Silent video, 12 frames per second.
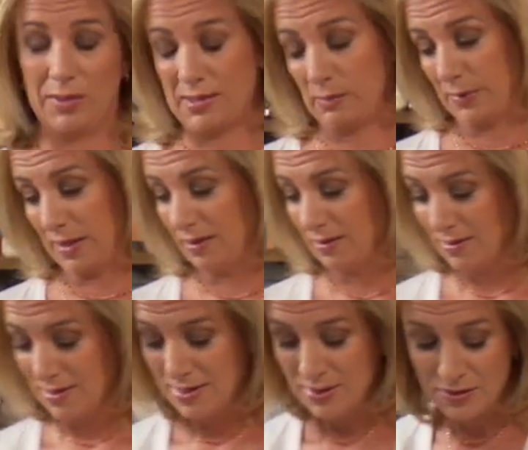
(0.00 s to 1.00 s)
a recipe.
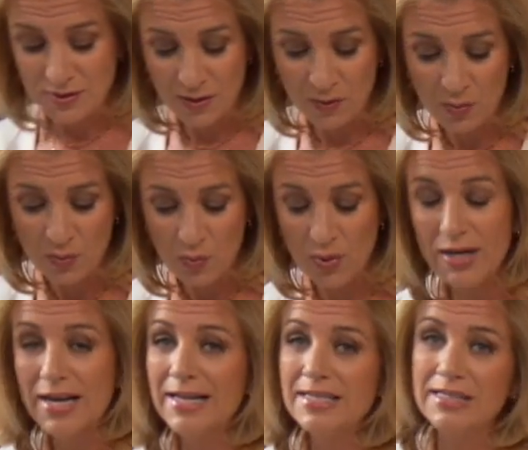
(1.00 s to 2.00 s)
So what
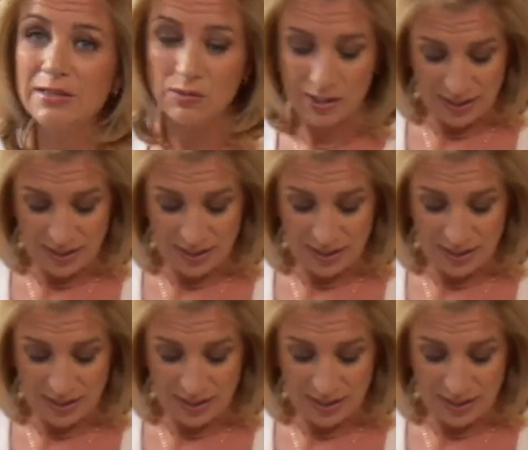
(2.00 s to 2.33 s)
did I do?